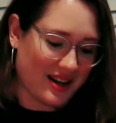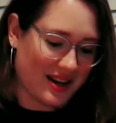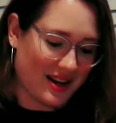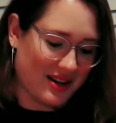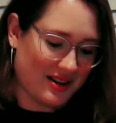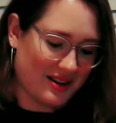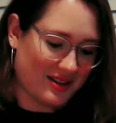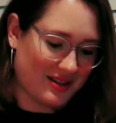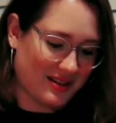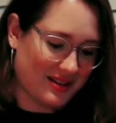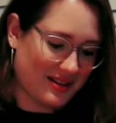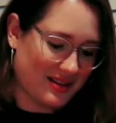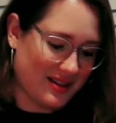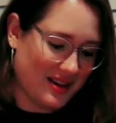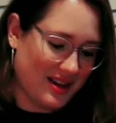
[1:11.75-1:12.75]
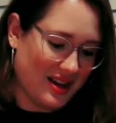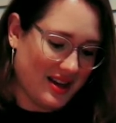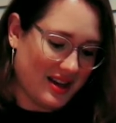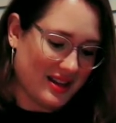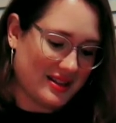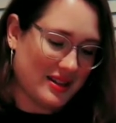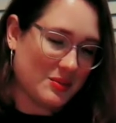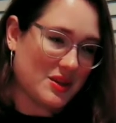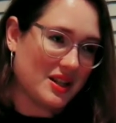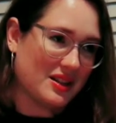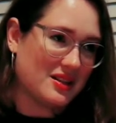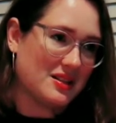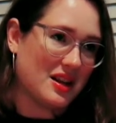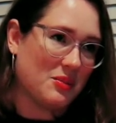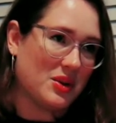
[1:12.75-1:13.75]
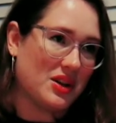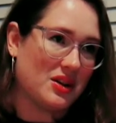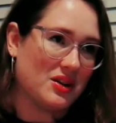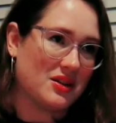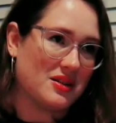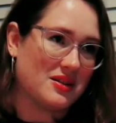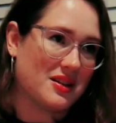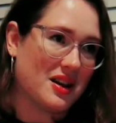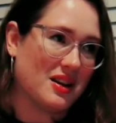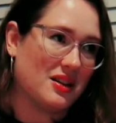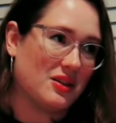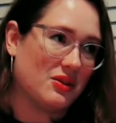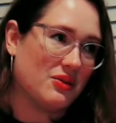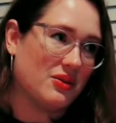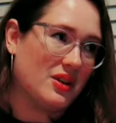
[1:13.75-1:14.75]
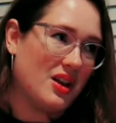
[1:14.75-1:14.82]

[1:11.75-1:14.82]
I it seems like this time of year is kind of